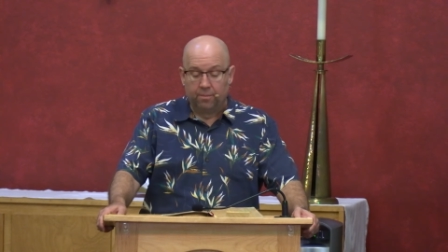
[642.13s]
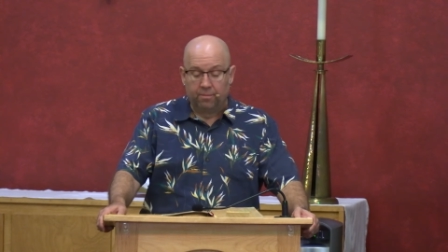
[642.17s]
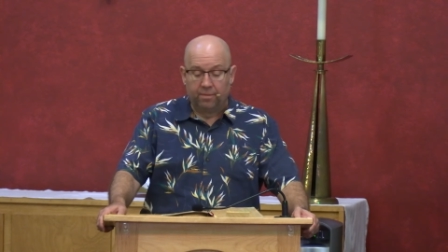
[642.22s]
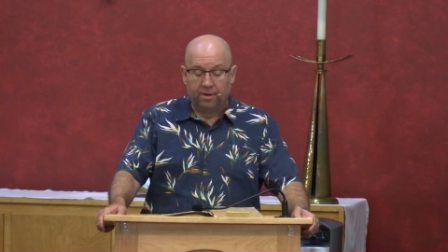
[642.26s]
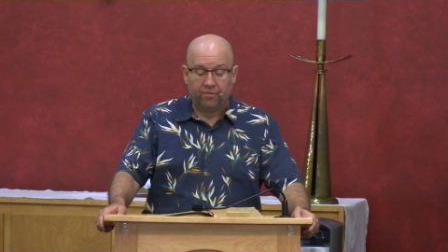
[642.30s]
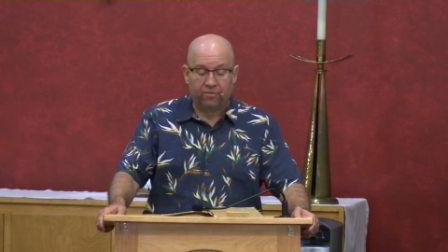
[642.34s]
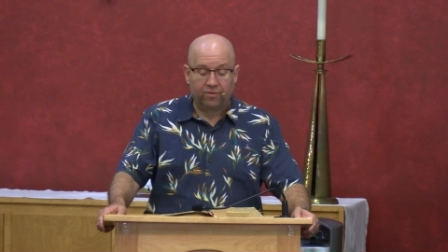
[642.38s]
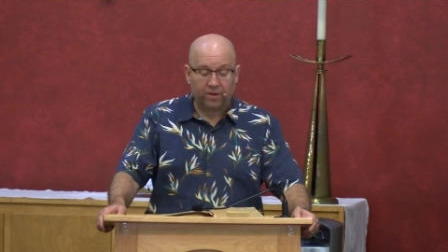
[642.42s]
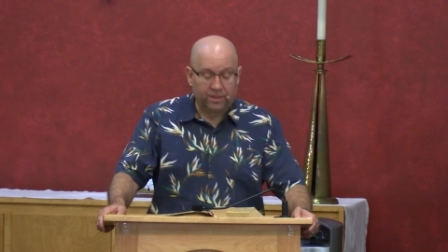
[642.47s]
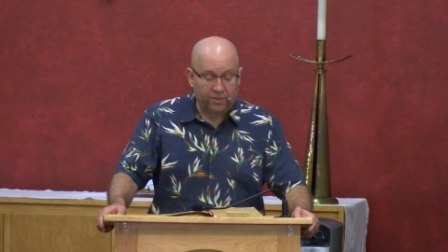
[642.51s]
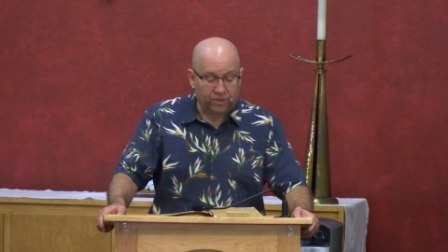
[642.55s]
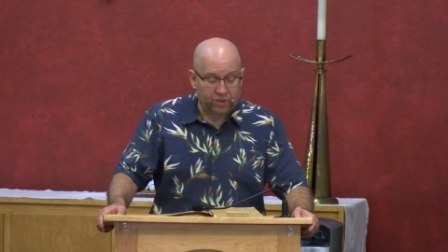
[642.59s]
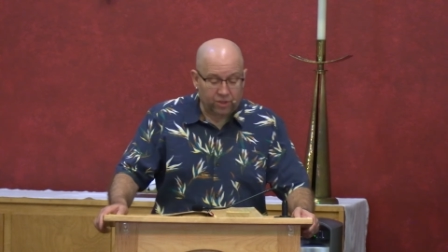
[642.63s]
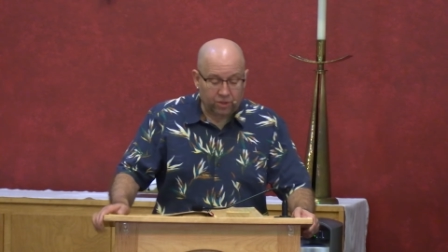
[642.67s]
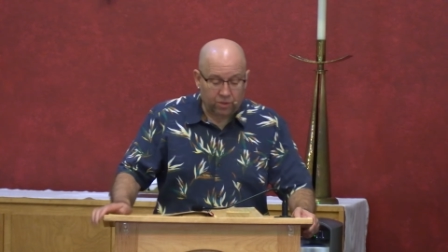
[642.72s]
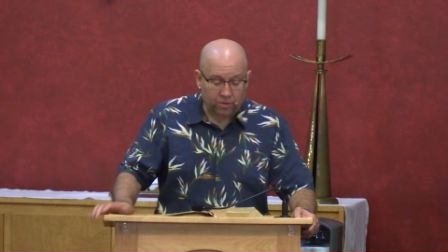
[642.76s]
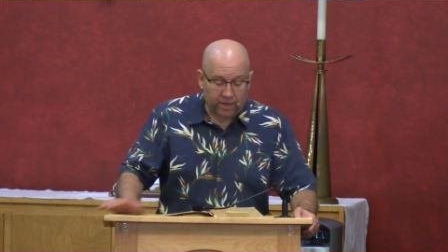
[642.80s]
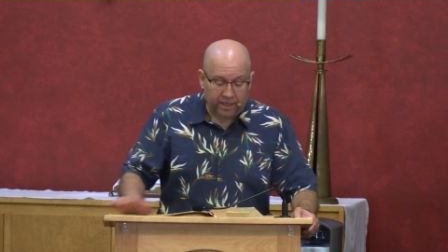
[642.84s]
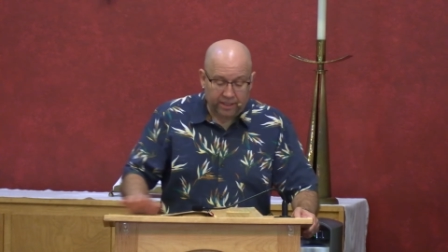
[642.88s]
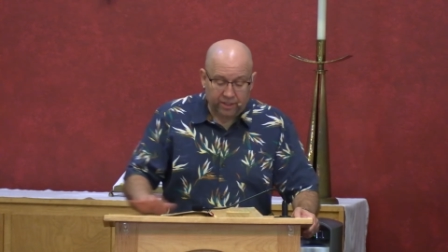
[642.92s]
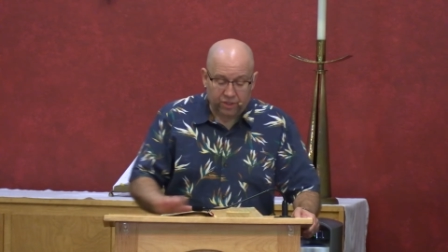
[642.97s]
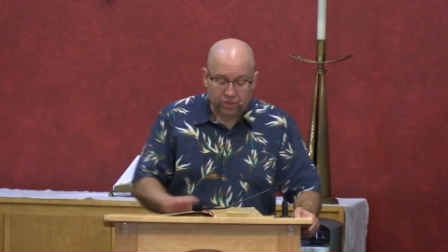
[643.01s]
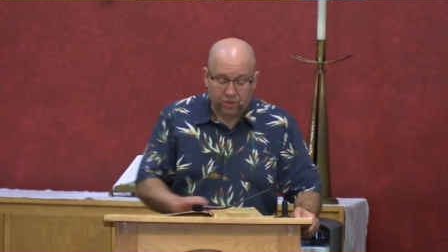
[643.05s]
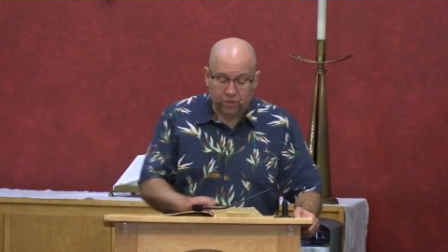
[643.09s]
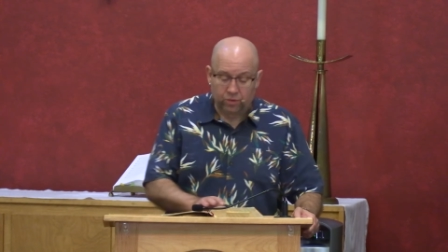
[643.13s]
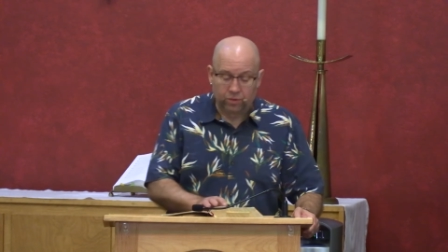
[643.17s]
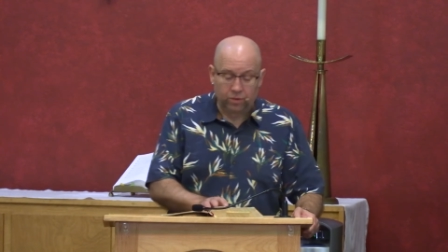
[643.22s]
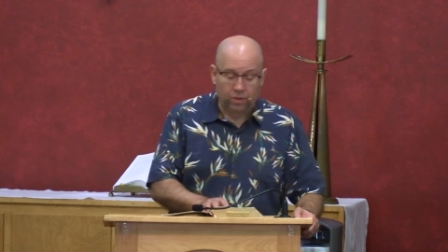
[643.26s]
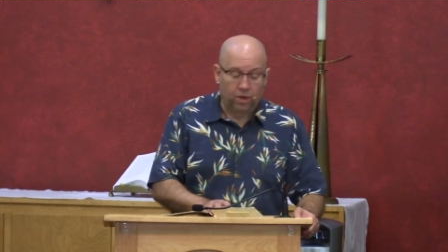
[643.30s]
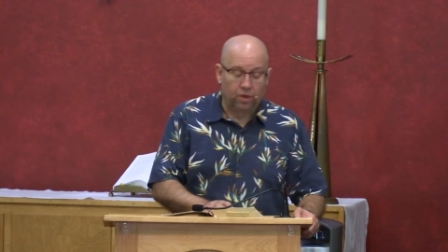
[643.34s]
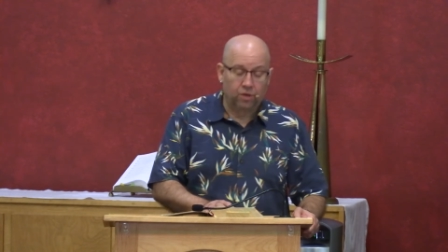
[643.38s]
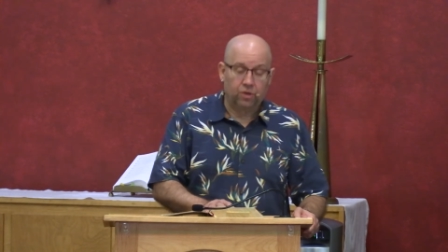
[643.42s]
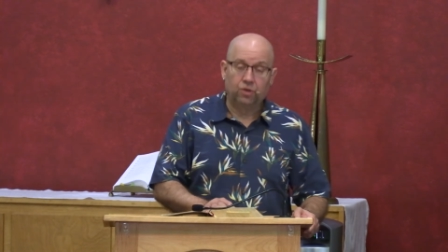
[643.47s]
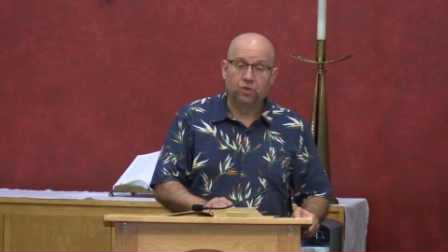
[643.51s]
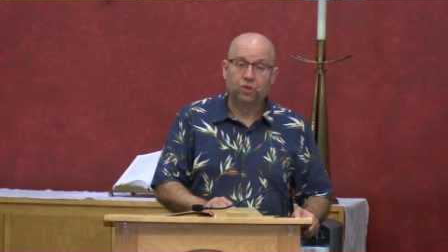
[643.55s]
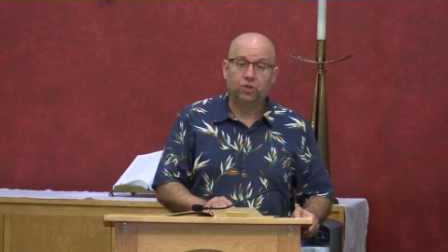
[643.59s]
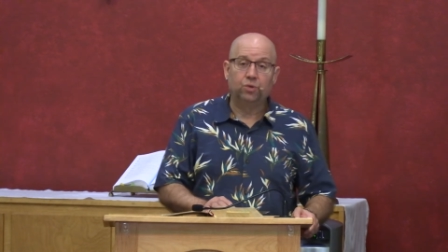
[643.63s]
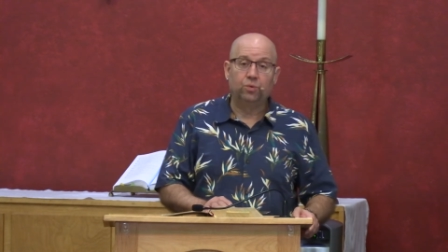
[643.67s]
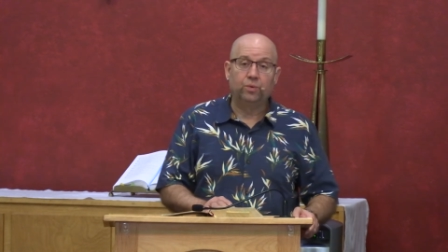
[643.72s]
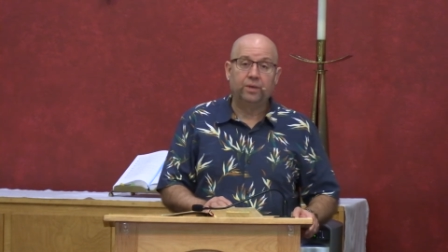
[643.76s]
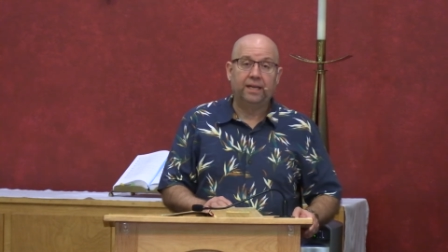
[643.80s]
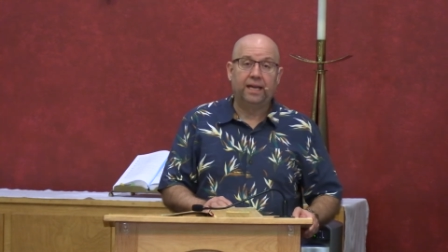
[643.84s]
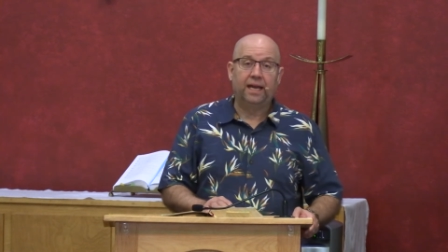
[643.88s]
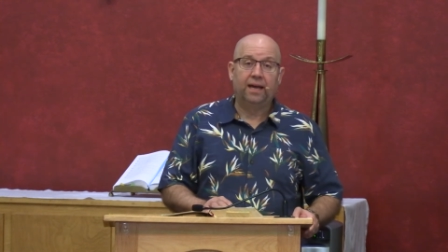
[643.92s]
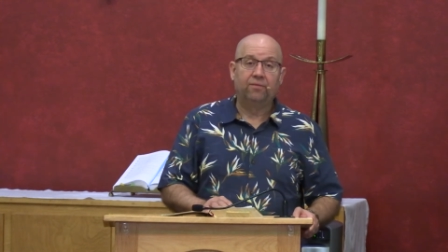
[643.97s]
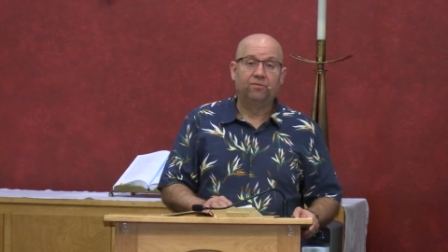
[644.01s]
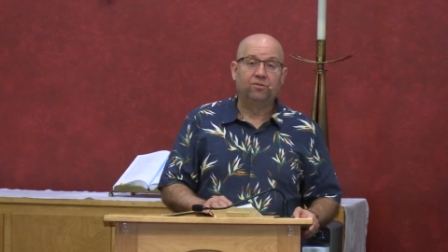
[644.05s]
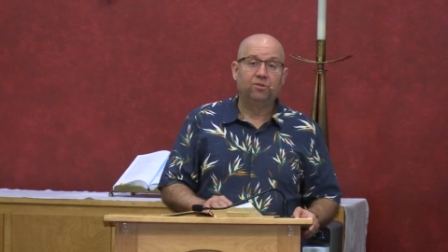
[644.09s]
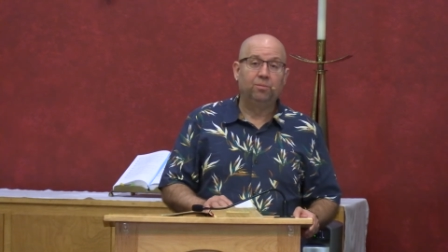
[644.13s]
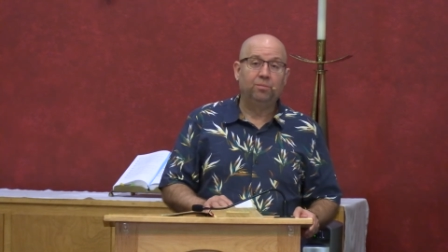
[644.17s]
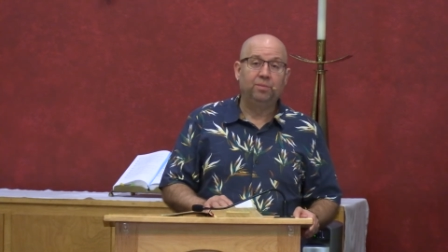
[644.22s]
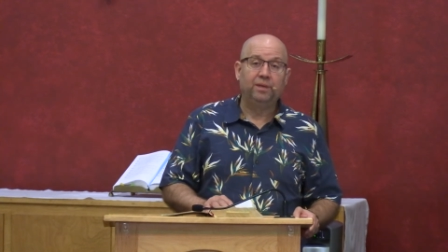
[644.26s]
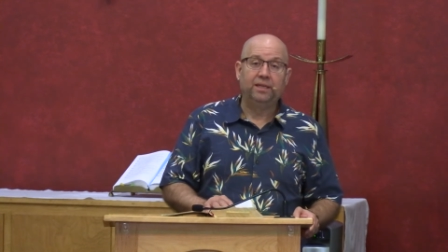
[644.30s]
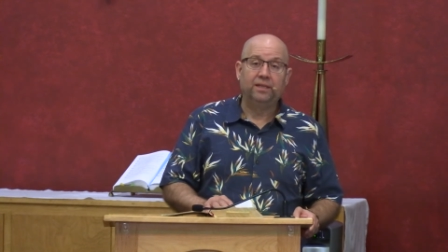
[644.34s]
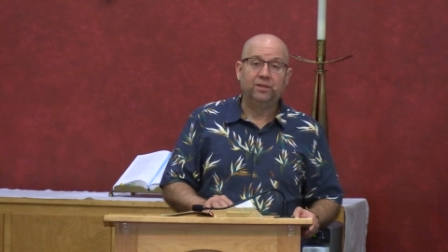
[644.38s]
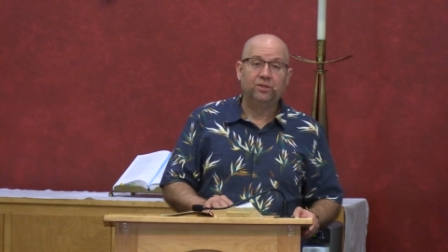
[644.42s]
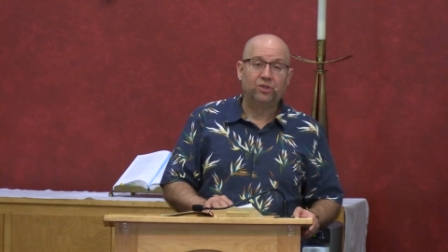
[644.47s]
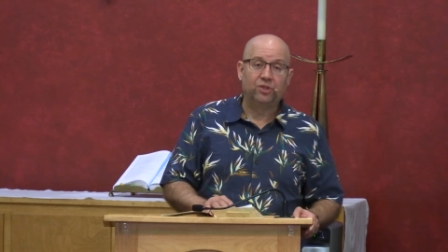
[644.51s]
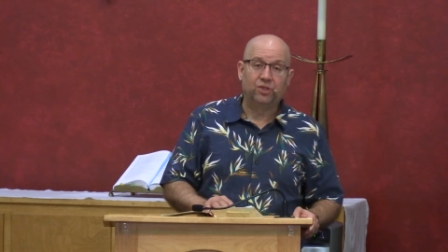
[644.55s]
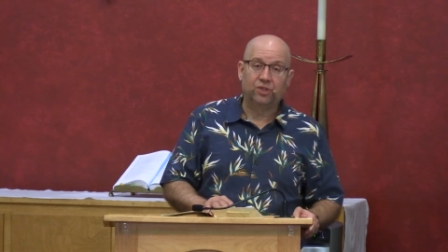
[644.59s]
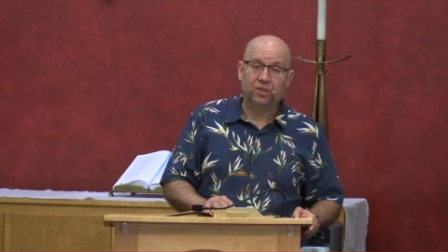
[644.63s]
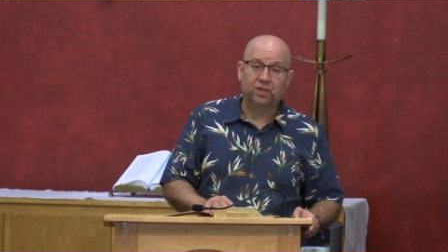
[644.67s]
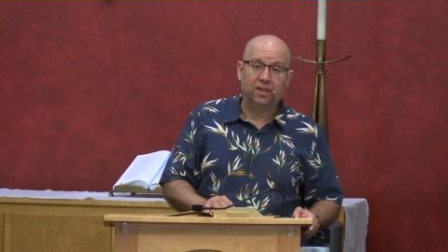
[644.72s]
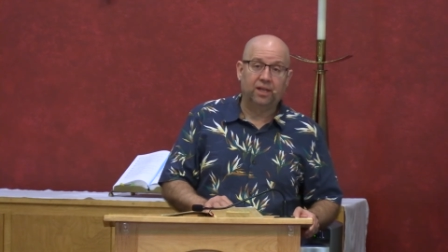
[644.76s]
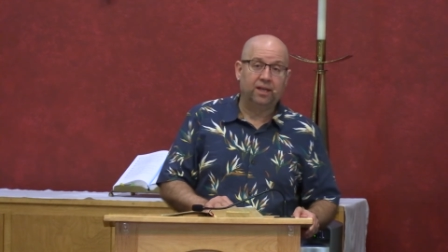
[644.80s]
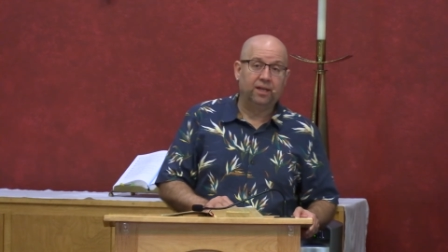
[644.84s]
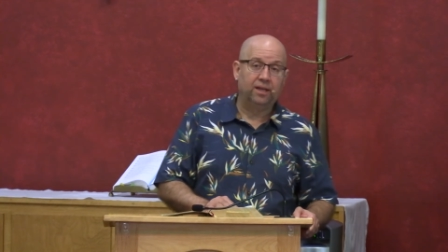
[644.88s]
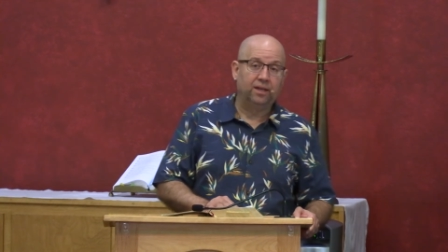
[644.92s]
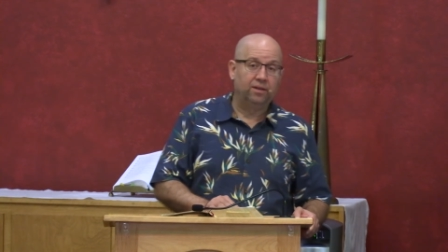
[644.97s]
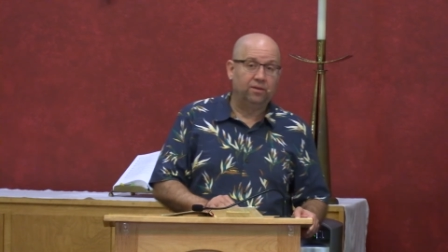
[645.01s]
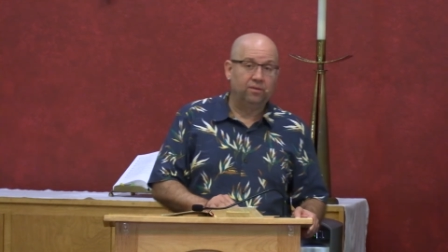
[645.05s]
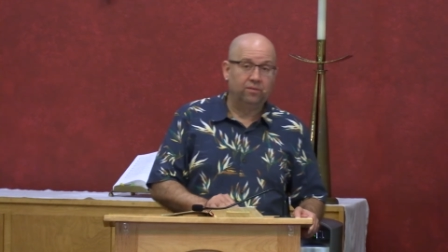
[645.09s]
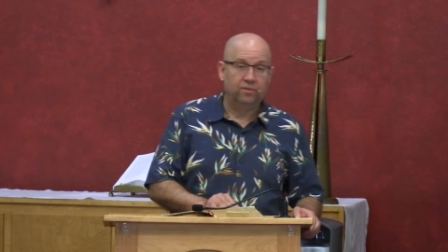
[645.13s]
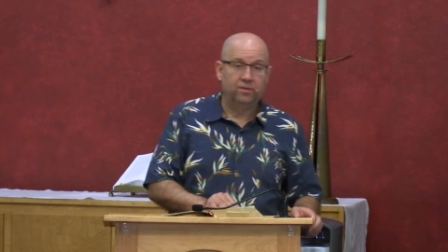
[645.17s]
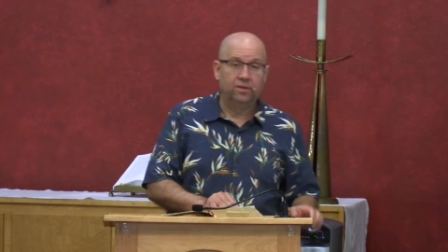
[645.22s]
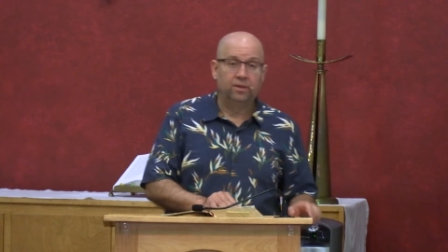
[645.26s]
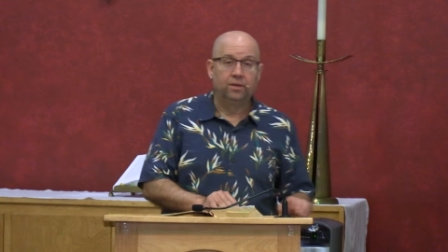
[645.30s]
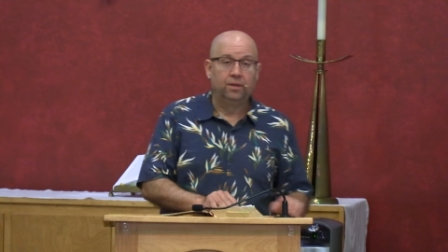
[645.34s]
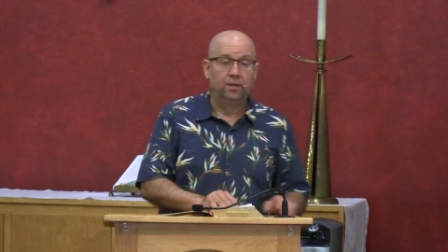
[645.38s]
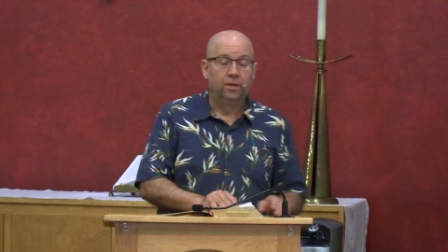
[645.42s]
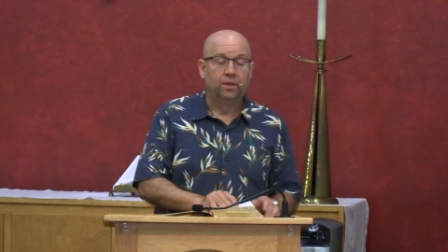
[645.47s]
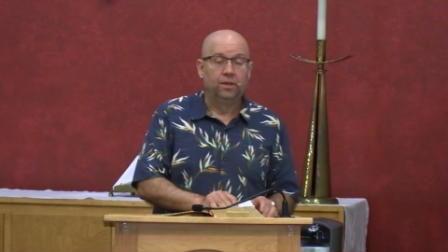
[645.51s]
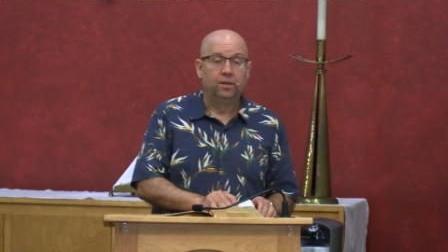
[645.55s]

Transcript: My friends in Christ, no longer do we have to be enslaved